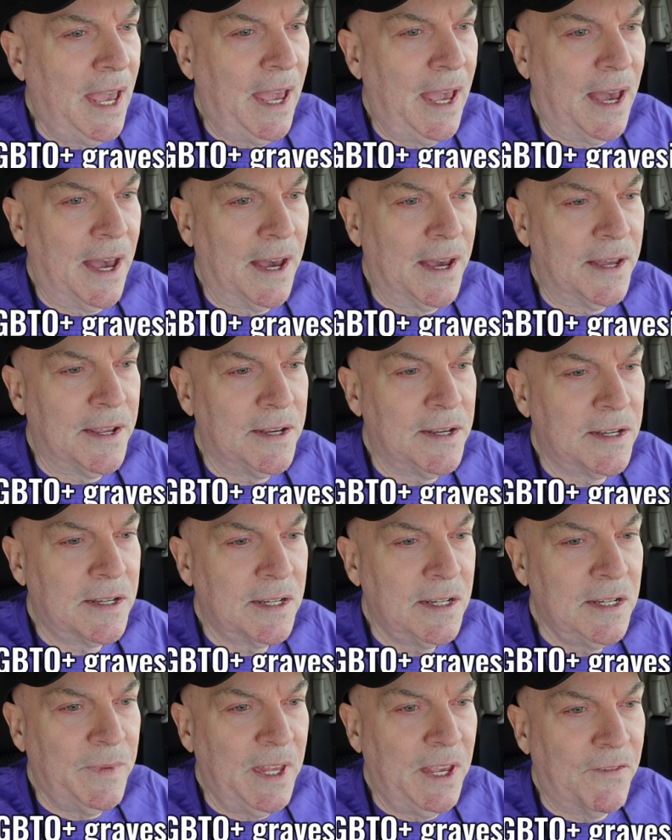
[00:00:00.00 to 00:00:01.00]

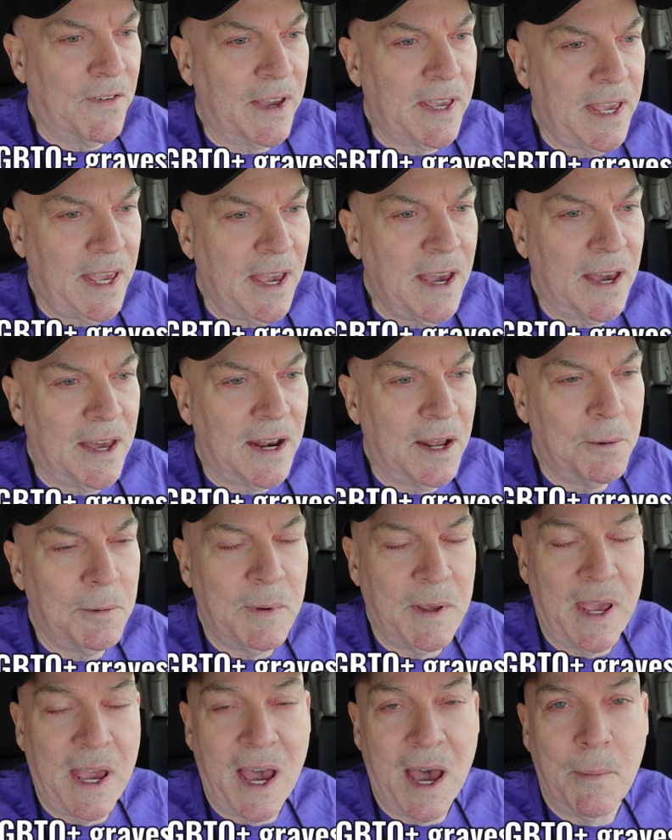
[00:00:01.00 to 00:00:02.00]
And if I can, I would
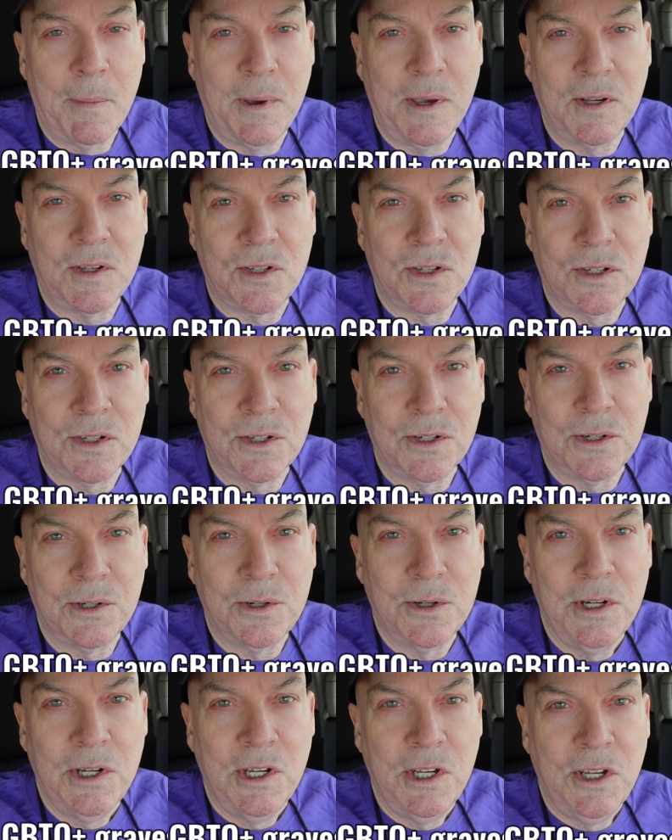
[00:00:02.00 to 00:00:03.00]
be happy
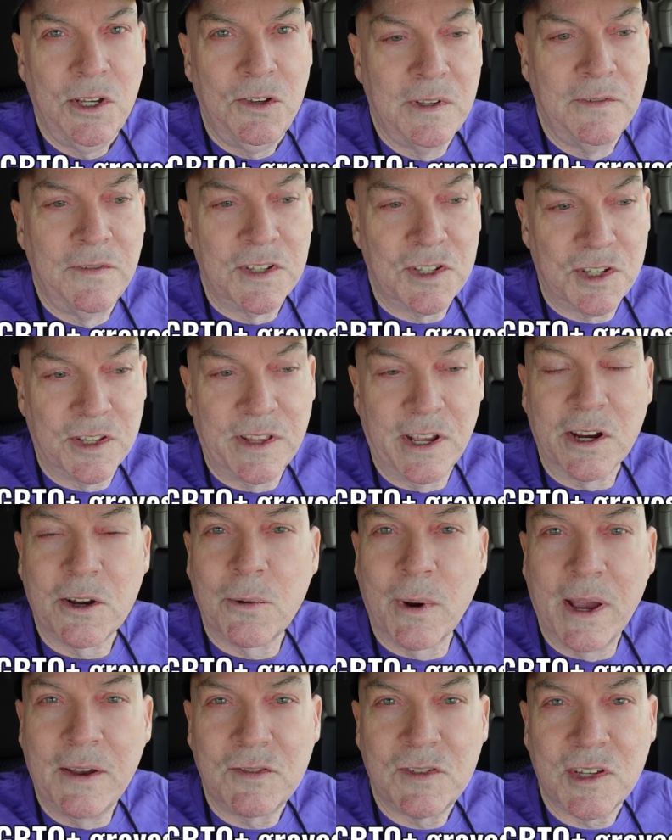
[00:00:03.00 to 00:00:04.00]
to visit their
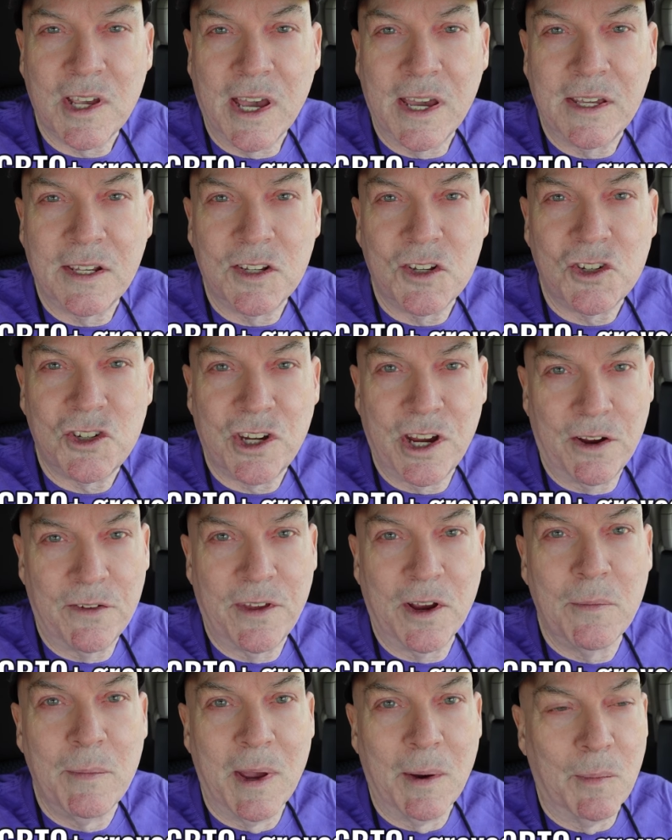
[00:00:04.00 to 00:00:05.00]
gravesite and share
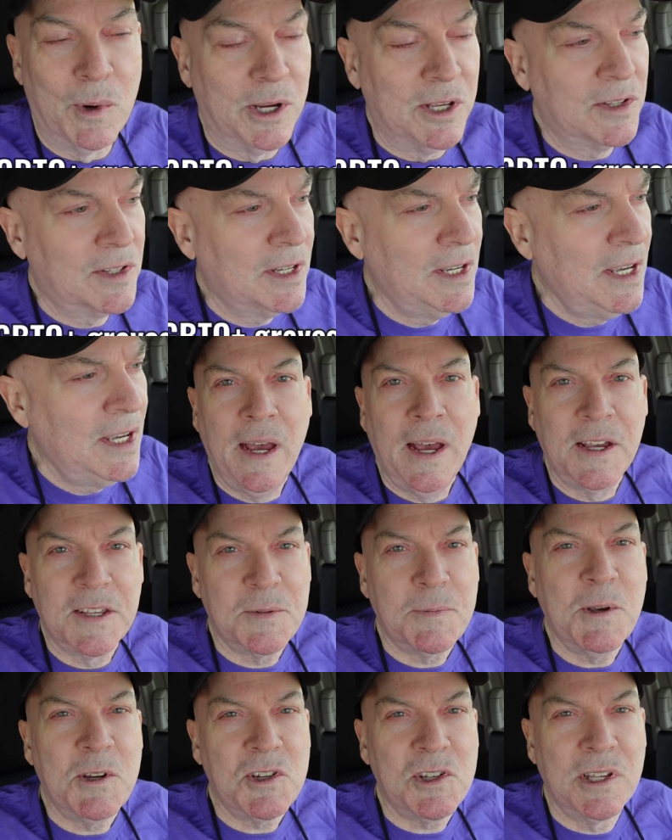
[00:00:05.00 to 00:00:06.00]
their memories,
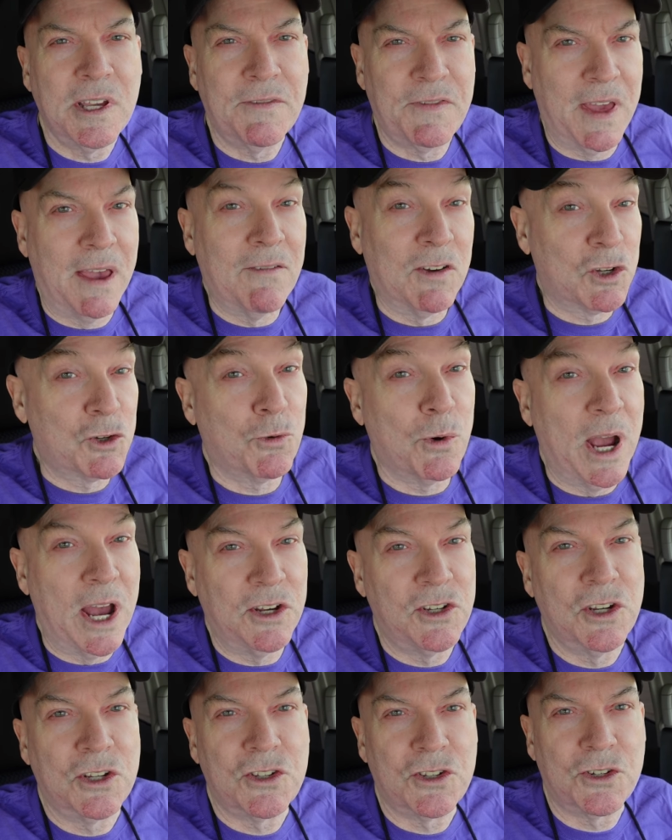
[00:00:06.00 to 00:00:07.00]
especially if they have a
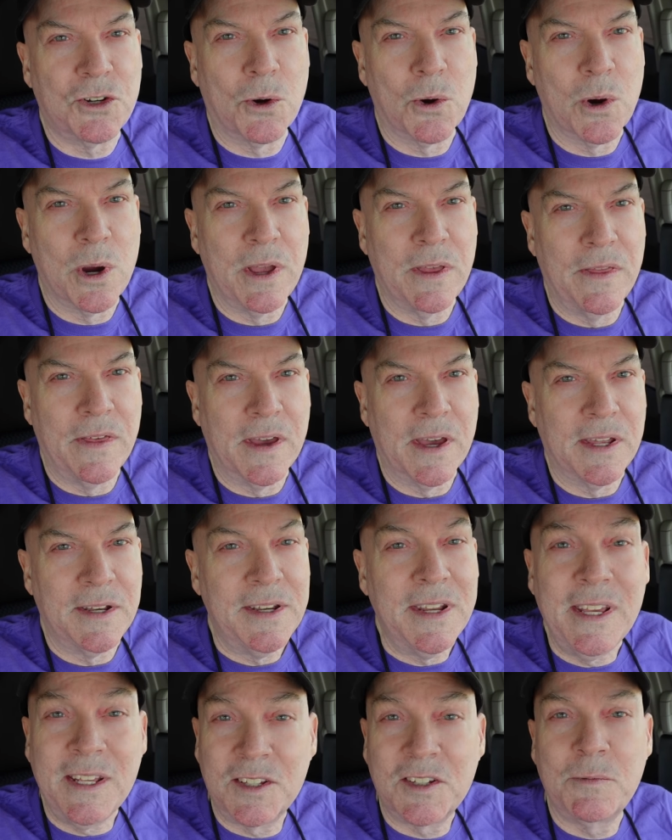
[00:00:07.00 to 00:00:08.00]
tragic story
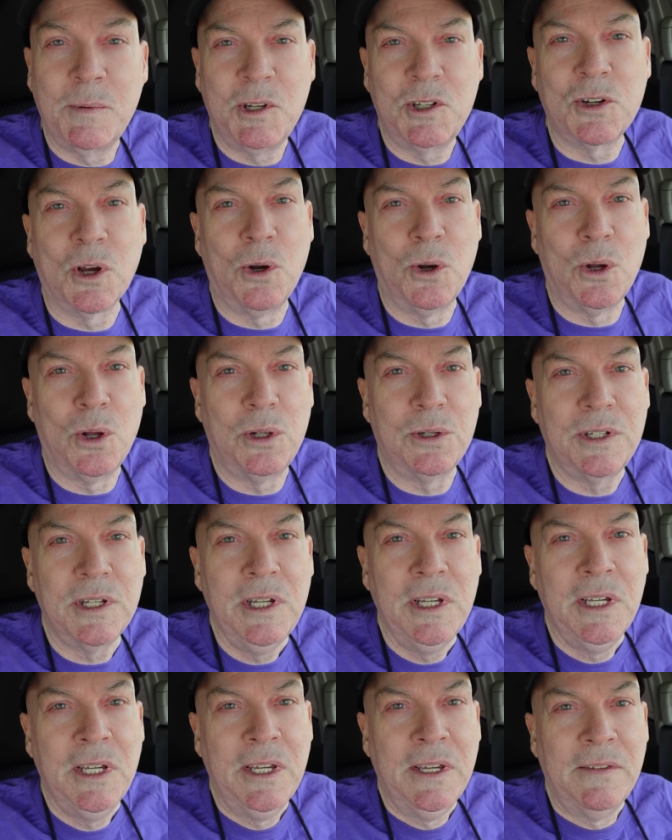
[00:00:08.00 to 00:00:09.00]
that needs to be told
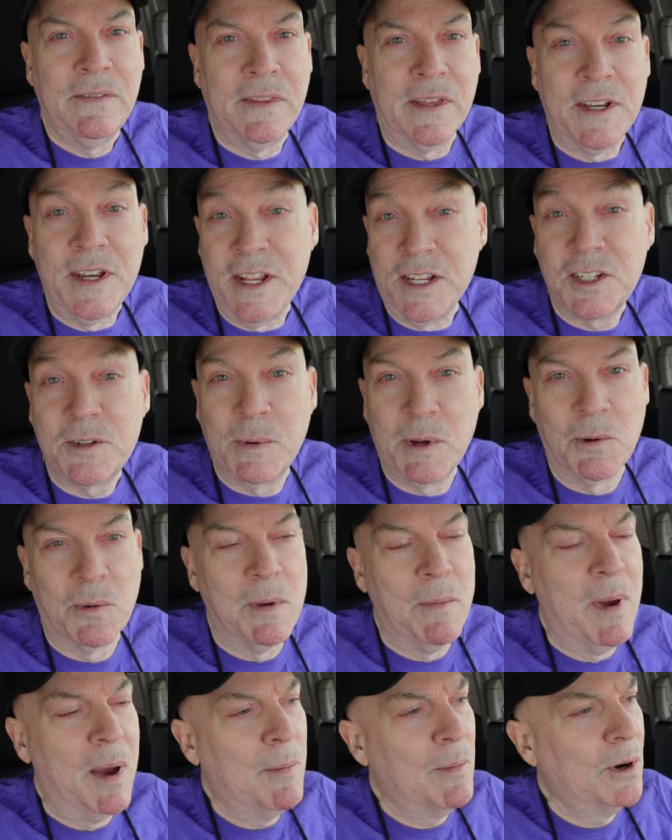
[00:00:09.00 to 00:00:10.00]
that needs to be
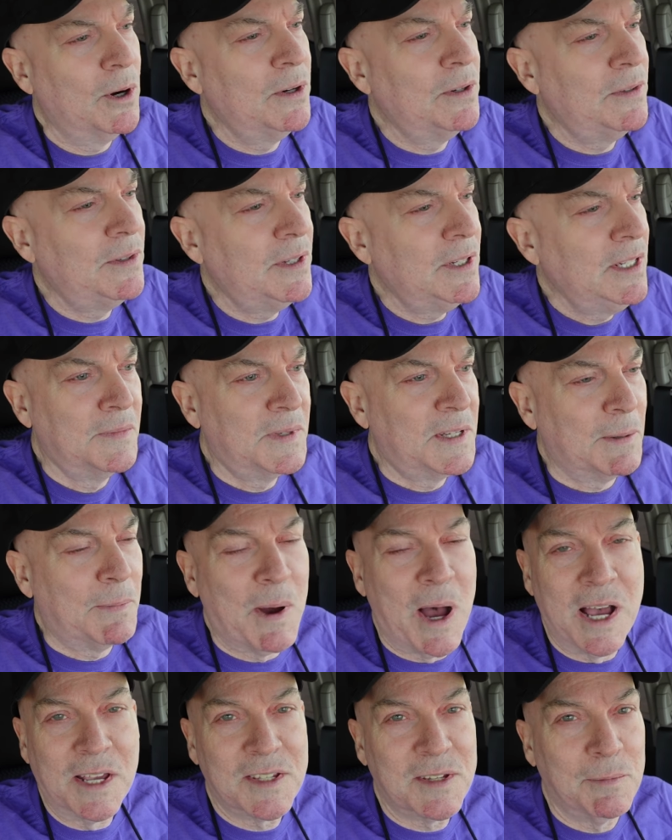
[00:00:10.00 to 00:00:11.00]
remembered to
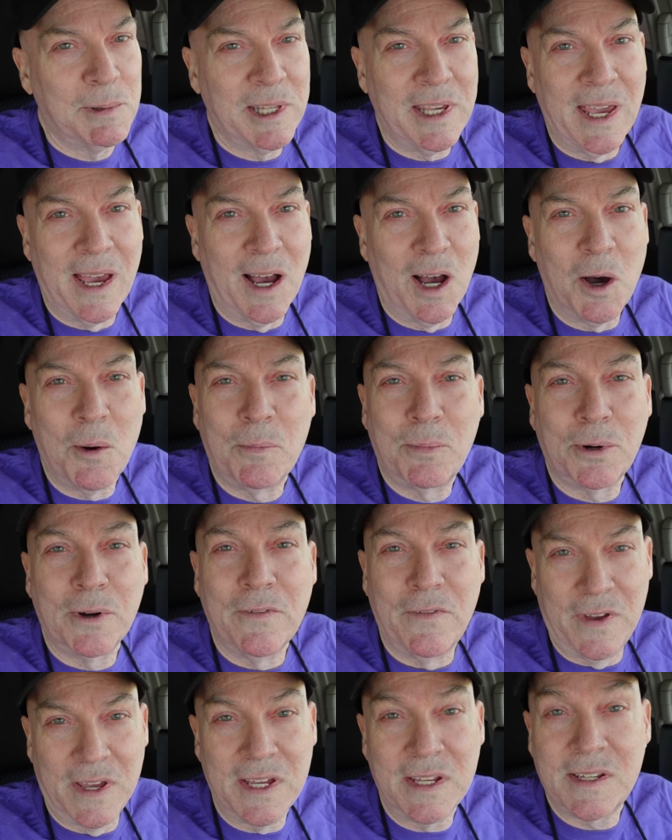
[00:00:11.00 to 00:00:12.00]
possibly help
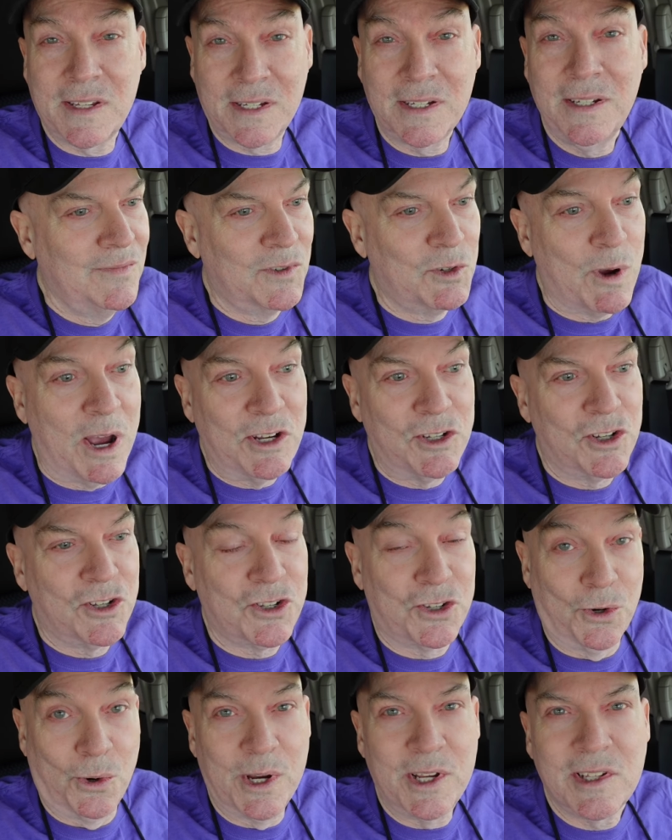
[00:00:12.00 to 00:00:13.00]
prevent tragic
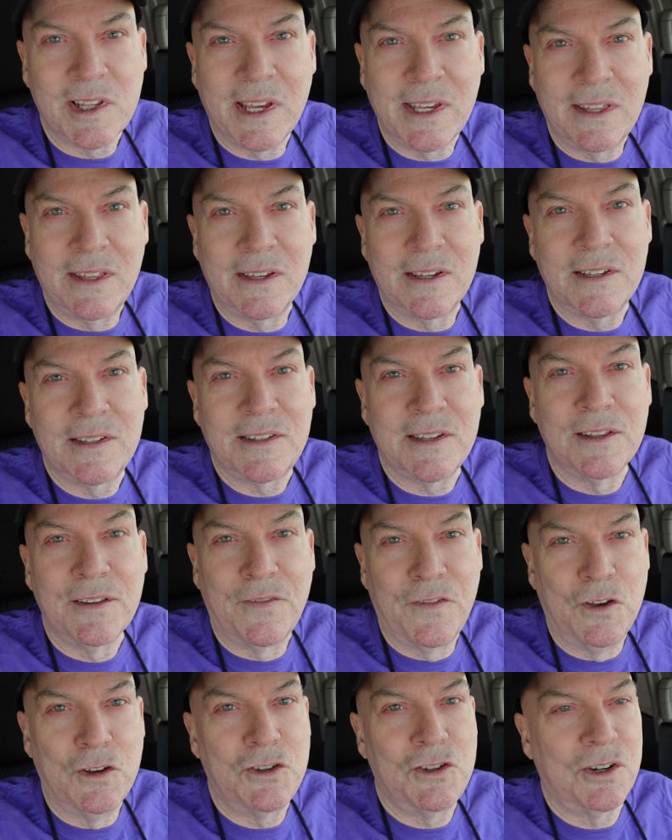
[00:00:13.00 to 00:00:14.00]
stories like this in
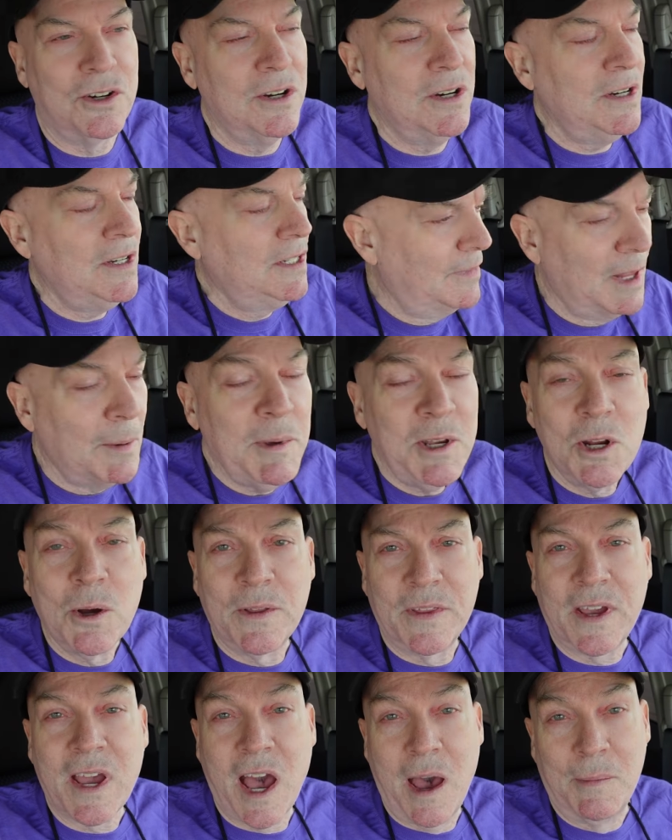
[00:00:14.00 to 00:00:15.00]
the future? Let me know
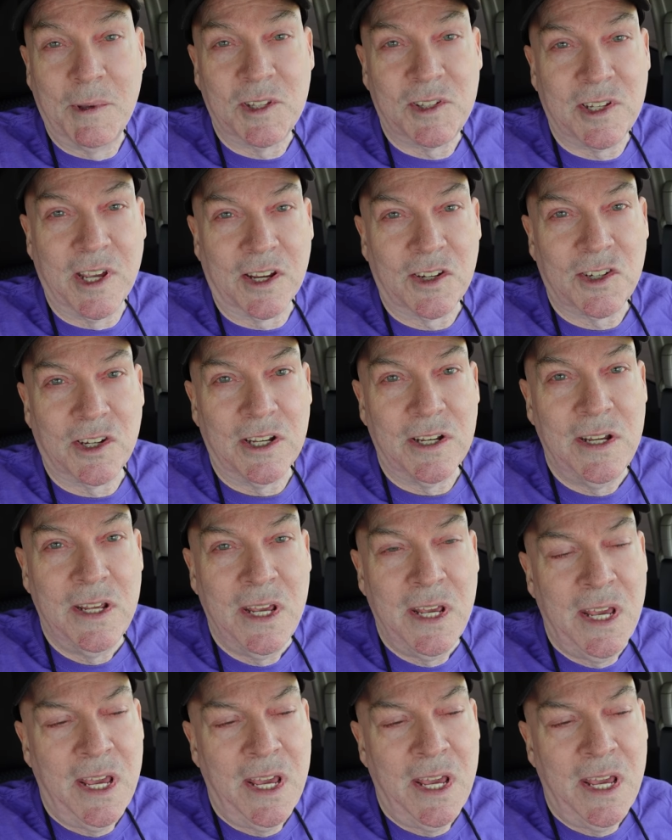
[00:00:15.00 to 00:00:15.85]
in the comments section.